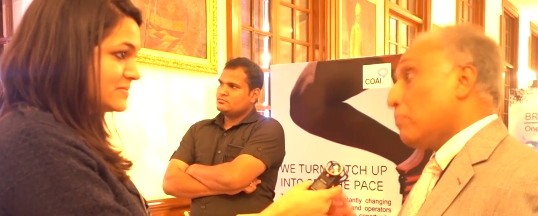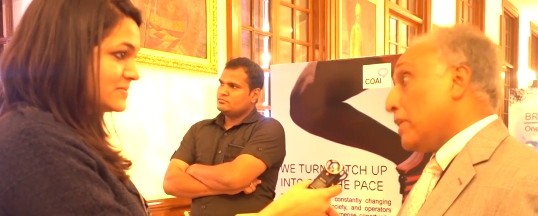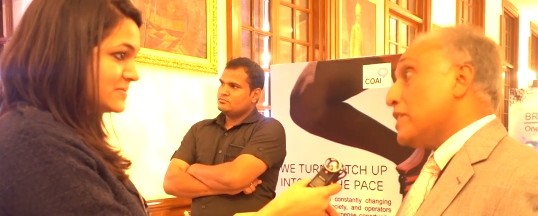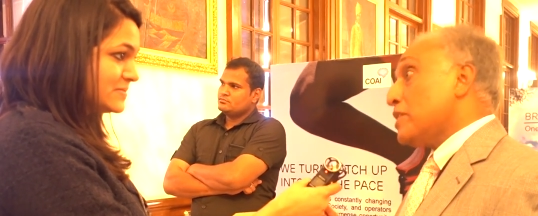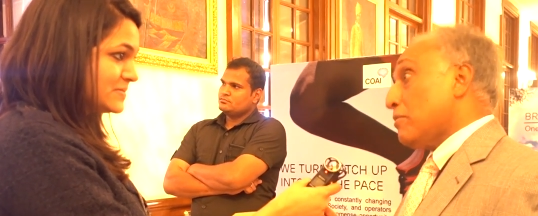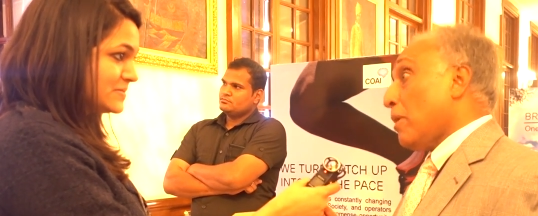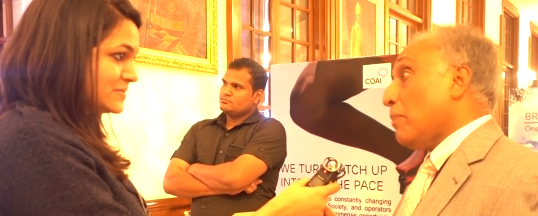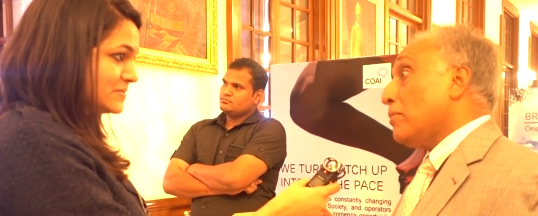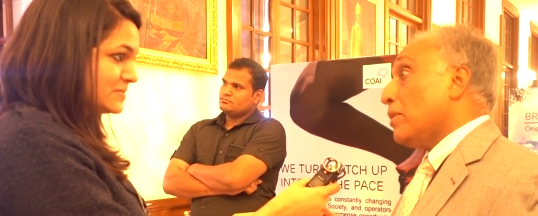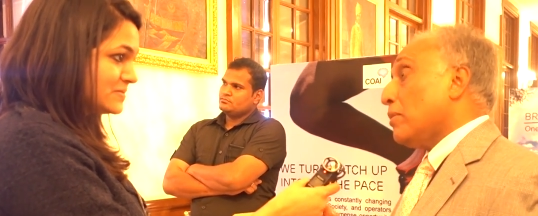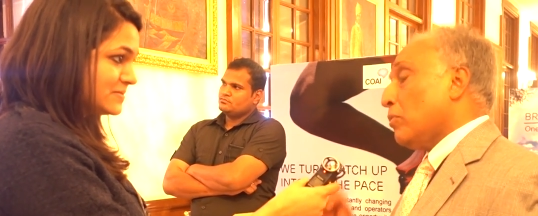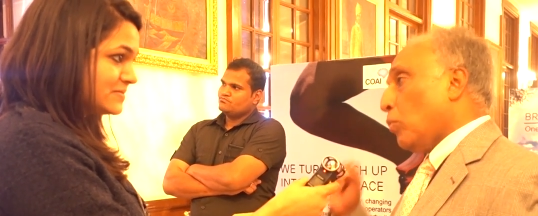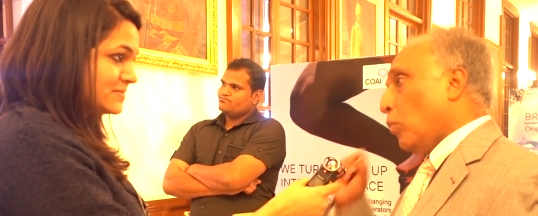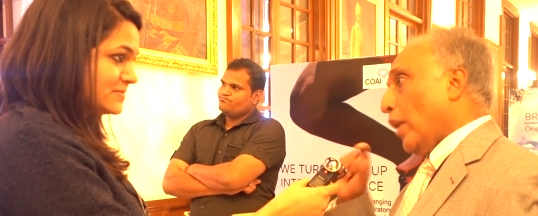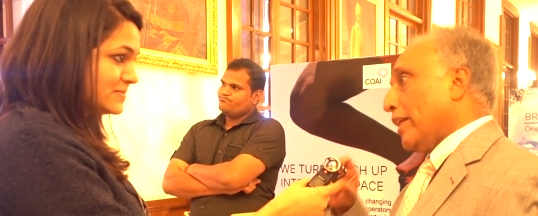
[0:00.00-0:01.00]
Speaker 1: Please
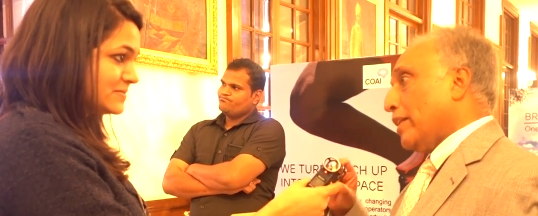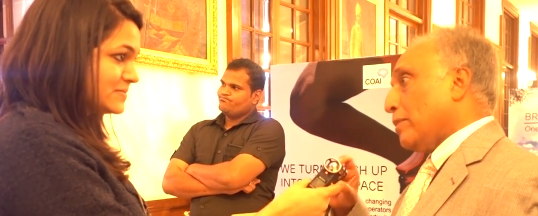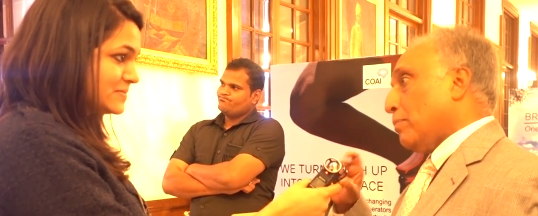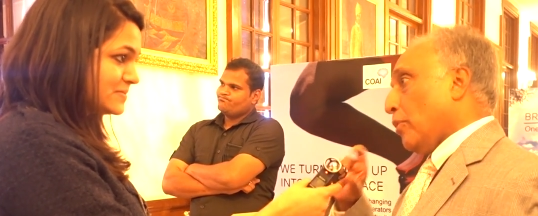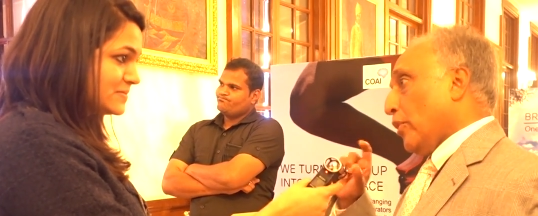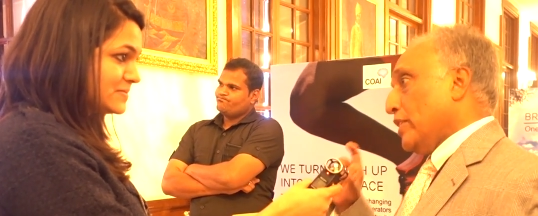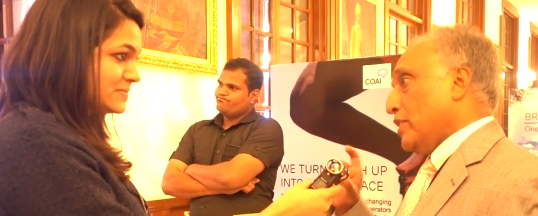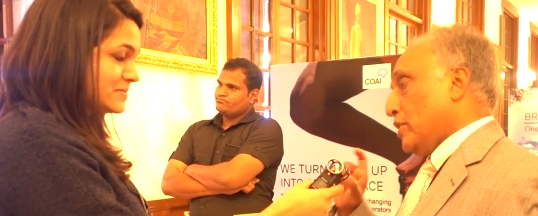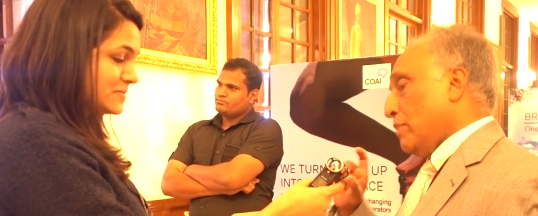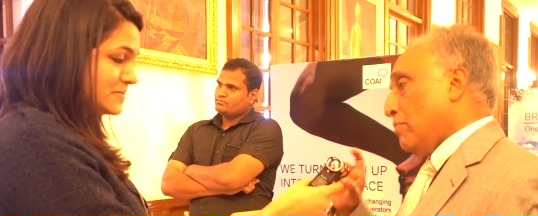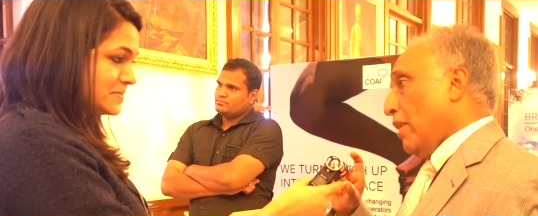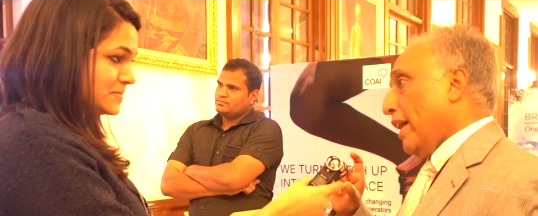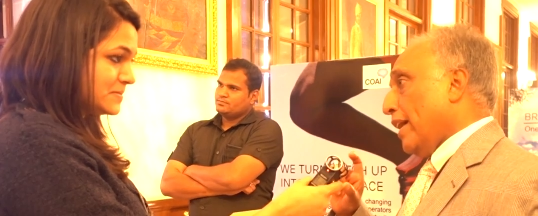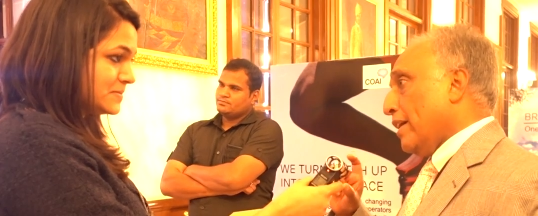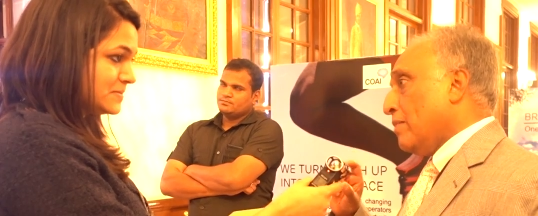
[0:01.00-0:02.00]
remember, one of the points he
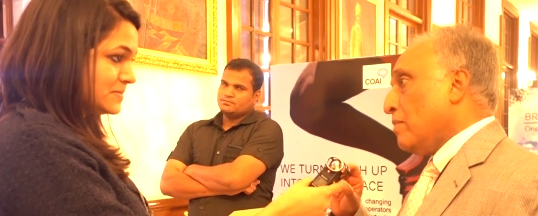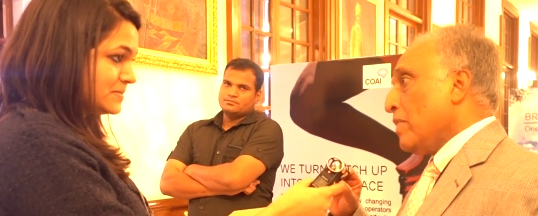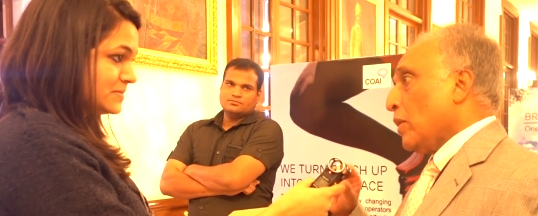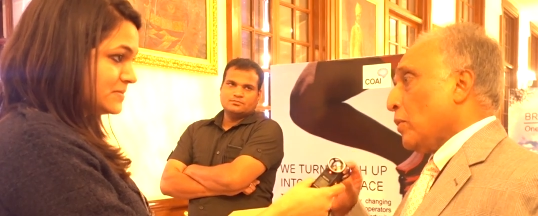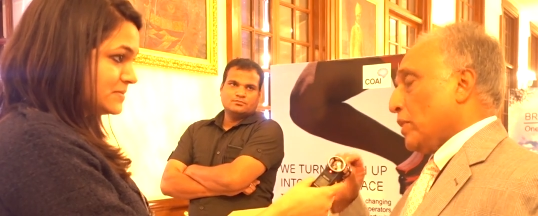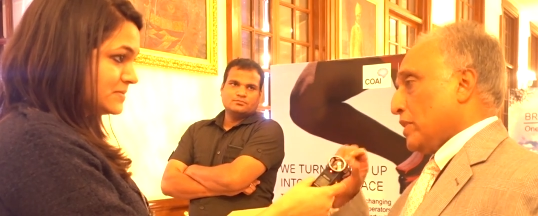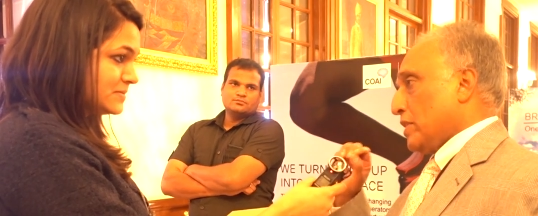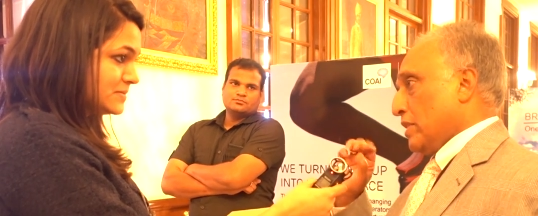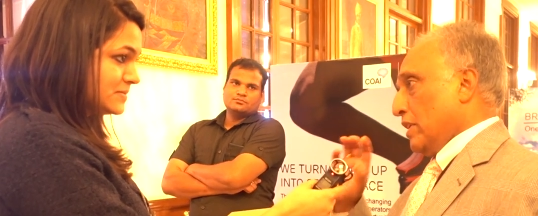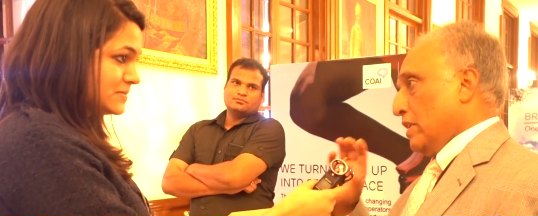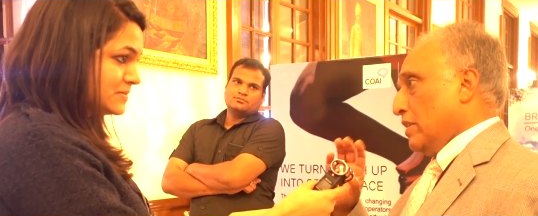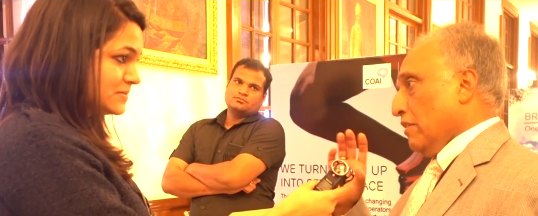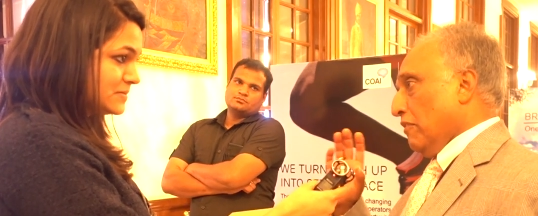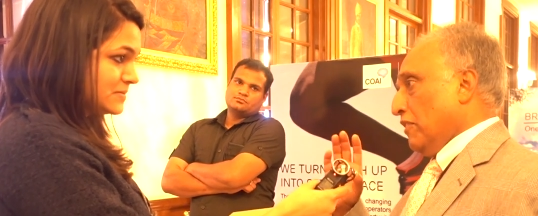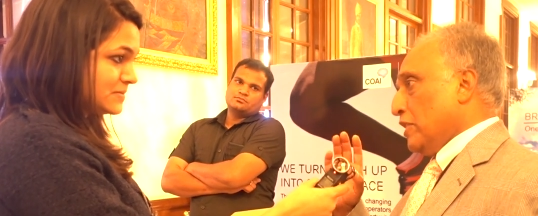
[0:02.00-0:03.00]
made was
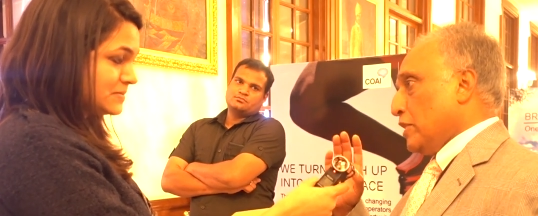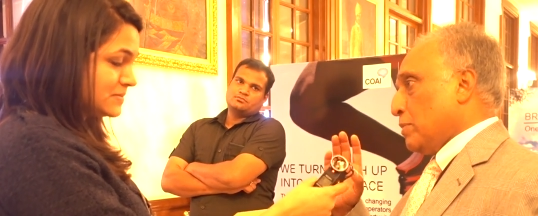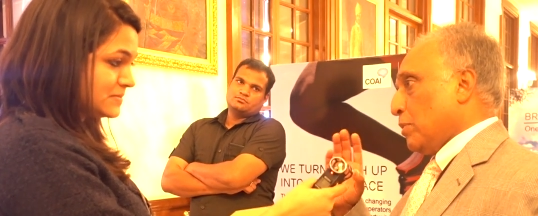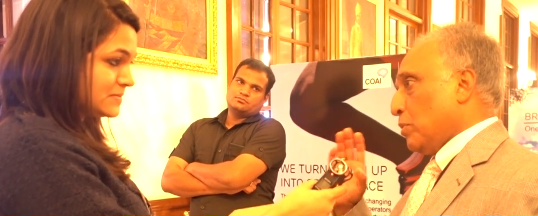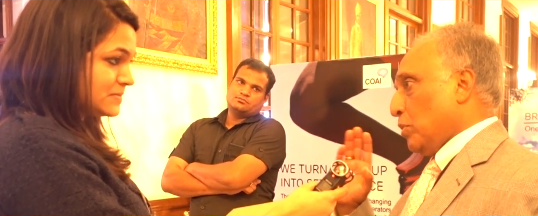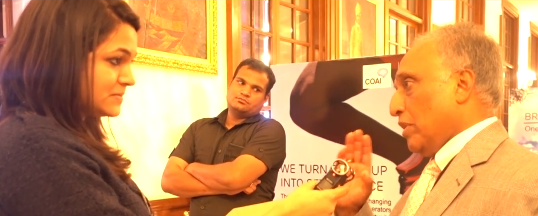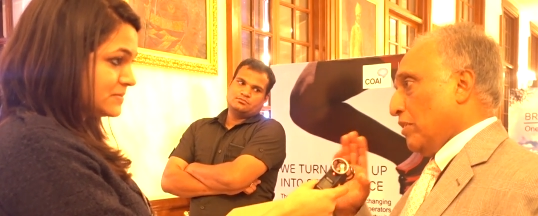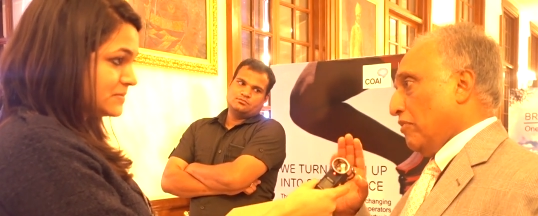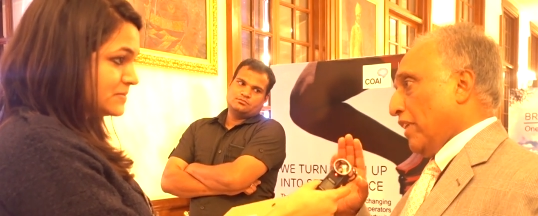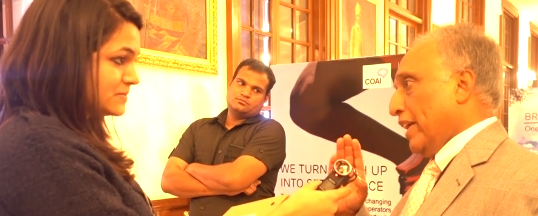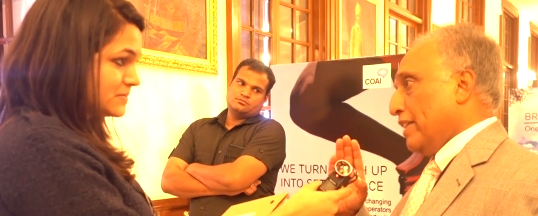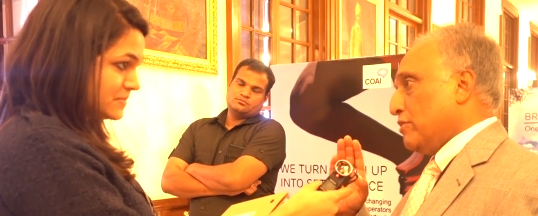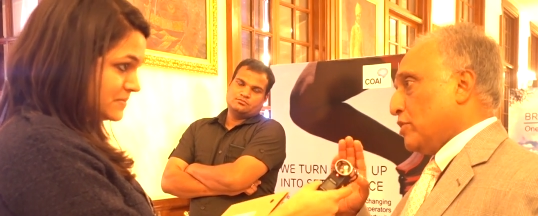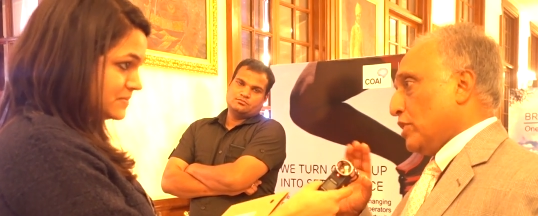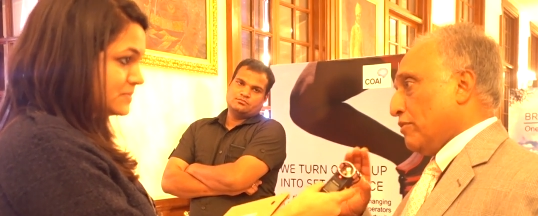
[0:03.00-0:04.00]
the difference between
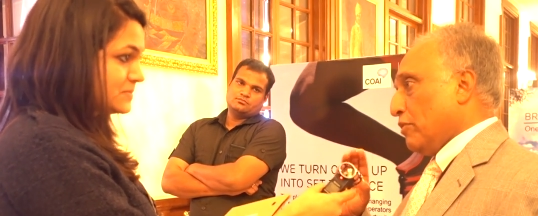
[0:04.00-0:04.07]
5G,